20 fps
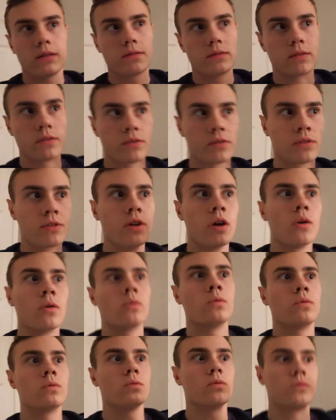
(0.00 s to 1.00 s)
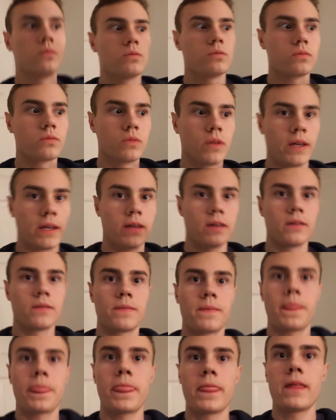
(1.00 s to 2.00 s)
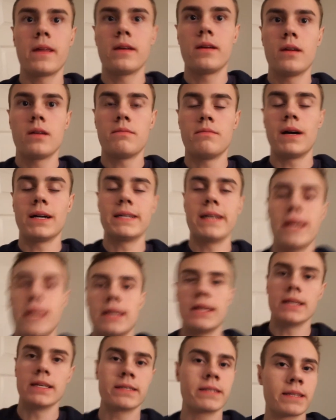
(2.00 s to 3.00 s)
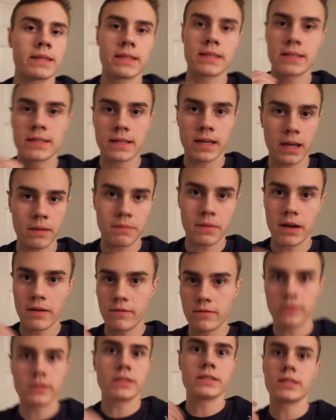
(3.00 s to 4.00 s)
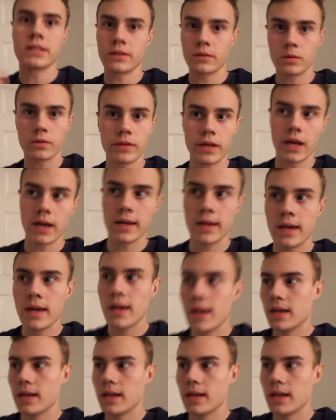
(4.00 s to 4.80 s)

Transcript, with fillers: There's no like my day isn't the same every single day.